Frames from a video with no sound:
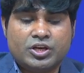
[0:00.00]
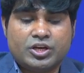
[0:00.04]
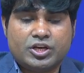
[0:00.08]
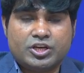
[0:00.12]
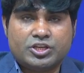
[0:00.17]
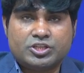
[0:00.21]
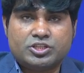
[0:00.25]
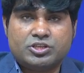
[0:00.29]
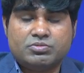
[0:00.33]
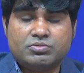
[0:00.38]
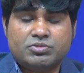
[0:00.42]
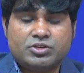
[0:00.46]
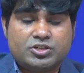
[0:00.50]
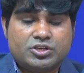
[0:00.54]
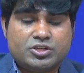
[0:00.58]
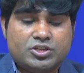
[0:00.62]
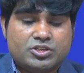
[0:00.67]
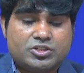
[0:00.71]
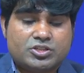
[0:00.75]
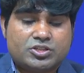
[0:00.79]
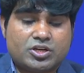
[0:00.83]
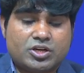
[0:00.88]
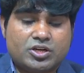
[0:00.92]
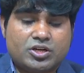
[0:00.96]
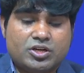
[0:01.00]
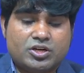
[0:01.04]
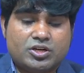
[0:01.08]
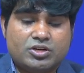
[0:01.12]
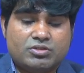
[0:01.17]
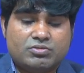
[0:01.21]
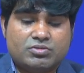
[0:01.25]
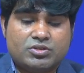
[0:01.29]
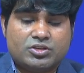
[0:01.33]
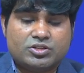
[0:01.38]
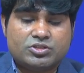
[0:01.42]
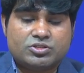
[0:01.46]
estimated standard
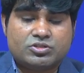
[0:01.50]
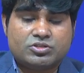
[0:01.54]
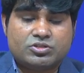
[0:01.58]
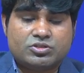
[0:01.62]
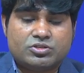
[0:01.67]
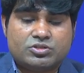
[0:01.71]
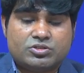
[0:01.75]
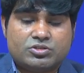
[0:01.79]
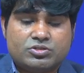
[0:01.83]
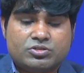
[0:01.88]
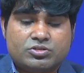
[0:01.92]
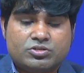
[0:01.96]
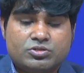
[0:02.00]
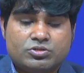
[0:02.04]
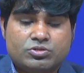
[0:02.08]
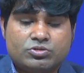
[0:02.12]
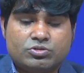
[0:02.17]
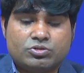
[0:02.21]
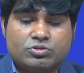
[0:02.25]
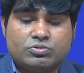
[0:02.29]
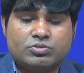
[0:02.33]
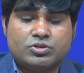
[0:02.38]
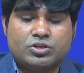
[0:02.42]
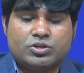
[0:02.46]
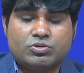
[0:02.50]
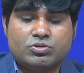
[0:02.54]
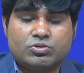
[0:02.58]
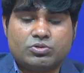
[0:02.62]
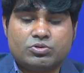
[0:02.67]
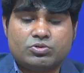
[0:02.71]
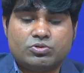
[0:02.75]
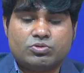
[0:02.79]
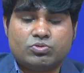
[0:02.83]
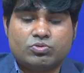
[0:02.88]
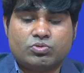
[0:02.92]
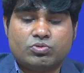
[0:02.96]
deviations should be
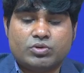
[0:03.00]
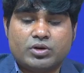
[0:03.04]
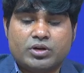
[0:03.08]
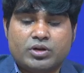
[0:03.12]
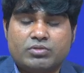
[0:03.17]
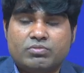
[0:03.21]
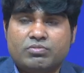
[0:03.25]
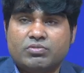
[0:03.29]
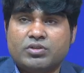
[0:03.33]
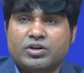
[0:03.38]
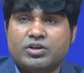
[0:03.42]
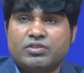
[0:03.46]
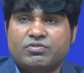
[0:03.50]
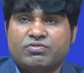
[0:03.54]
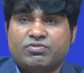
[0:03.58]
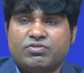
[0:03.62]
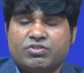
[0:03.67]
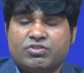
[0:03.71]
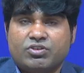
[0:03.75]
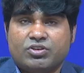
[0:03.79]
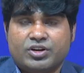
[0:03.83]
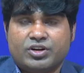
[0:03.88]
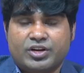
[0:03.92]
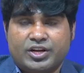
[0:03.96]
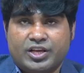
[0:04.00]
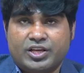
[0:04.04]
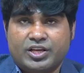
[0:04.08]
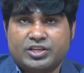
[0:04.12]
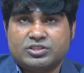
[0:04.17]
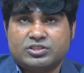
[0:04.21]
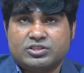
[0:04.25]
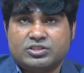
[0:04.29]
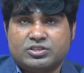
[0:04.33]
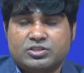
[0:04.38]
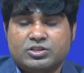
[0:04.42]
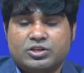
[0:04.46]
equal to 1 by 4
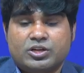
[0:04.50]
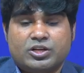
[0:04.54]
range.